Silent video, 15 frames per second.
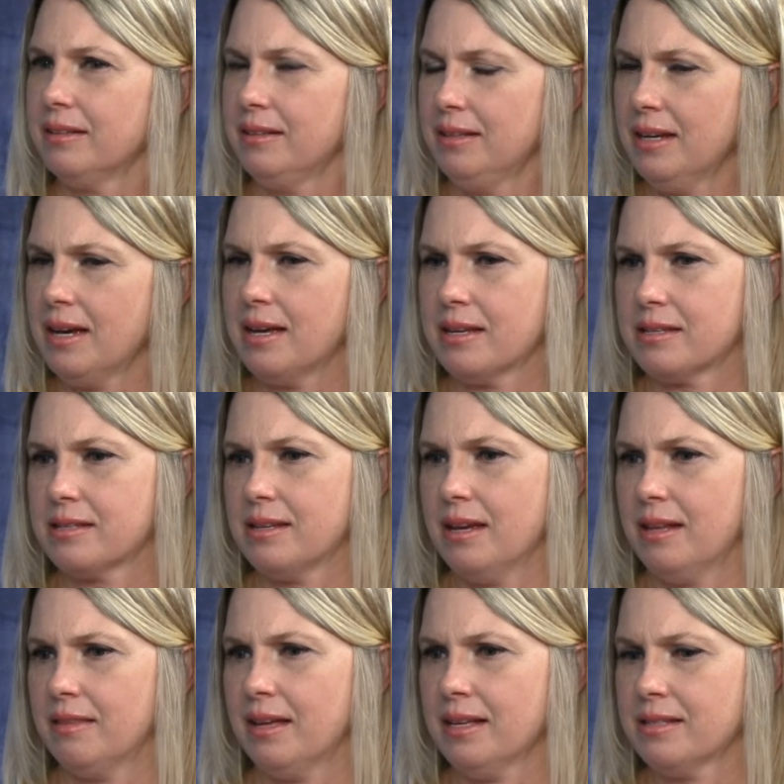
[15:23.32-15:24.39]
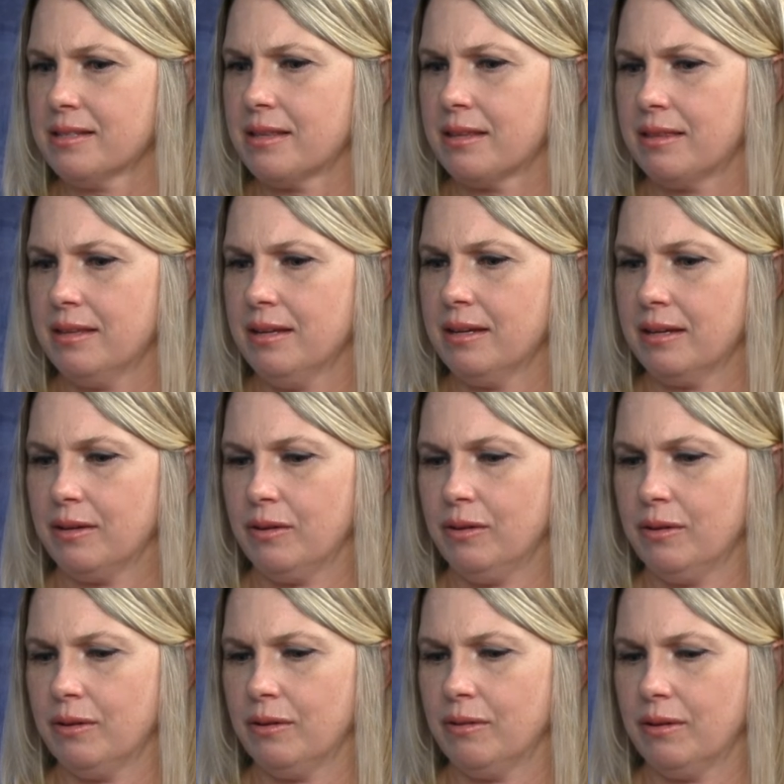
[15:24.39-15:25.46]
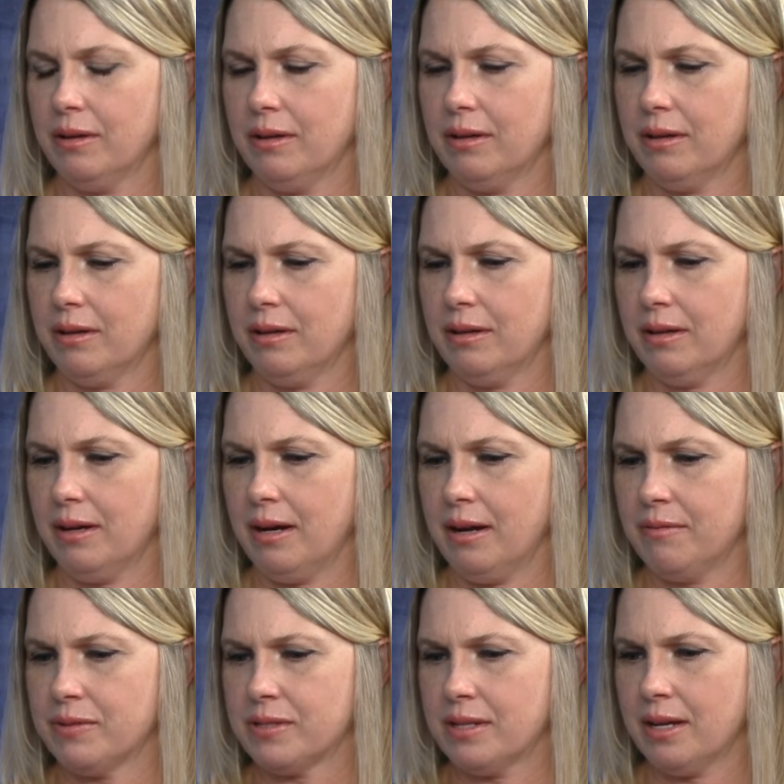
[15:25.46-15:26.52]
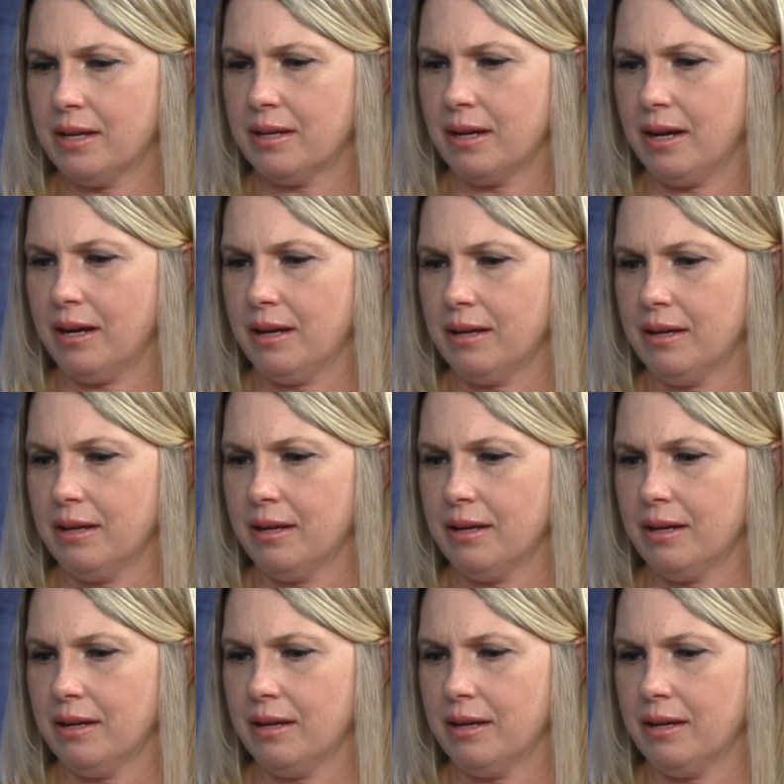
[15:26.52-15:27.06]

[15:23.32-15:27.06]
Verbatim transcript: Yes, and that's the thing. You know, I've said I.